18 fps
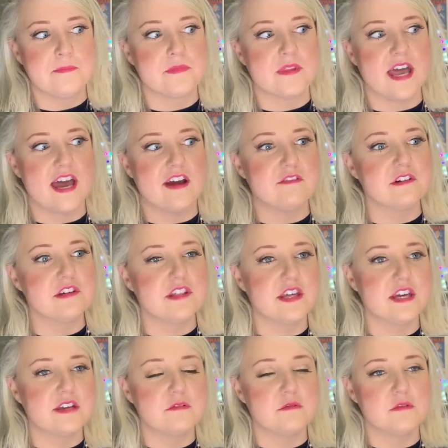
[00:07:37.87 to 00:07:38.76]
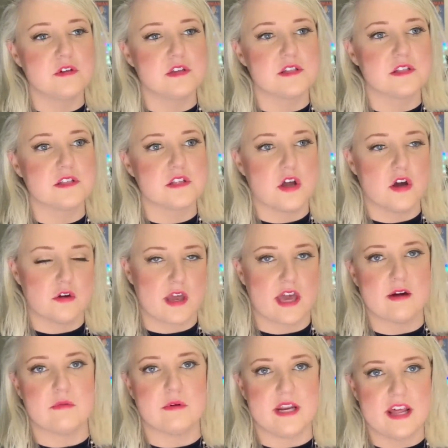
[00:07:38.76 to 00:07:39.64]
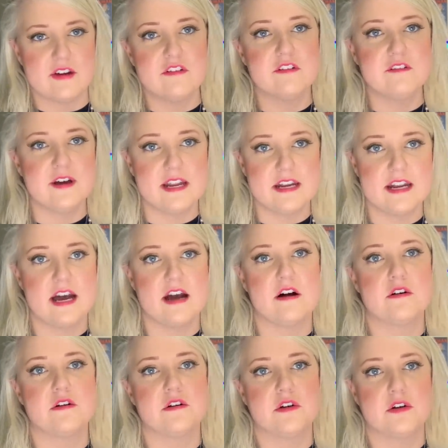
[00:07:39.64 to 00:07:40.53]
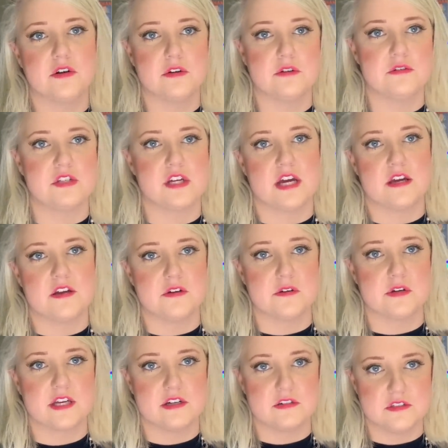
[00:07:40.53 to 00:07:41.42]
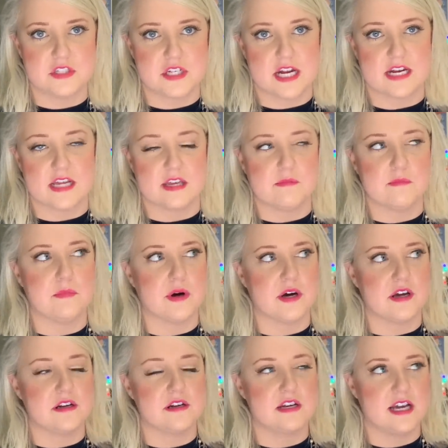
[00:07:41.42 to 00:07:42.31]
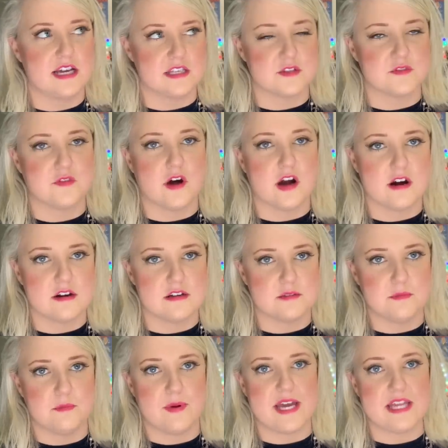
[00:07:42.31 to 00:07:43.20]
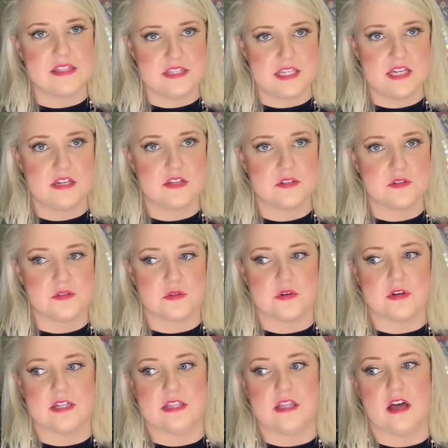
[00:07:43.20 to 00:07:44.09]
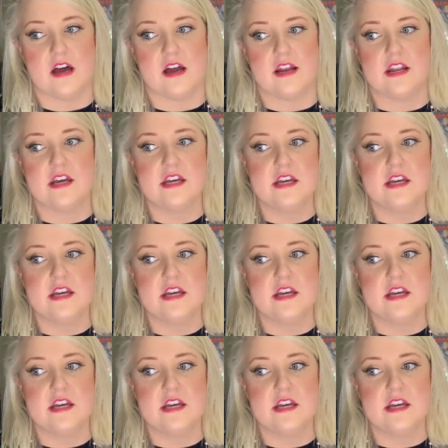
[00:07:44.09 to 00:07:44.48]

everything was, okay, we never found out who, Je who killed Jenny, but as far as Bette and Tina's storyline,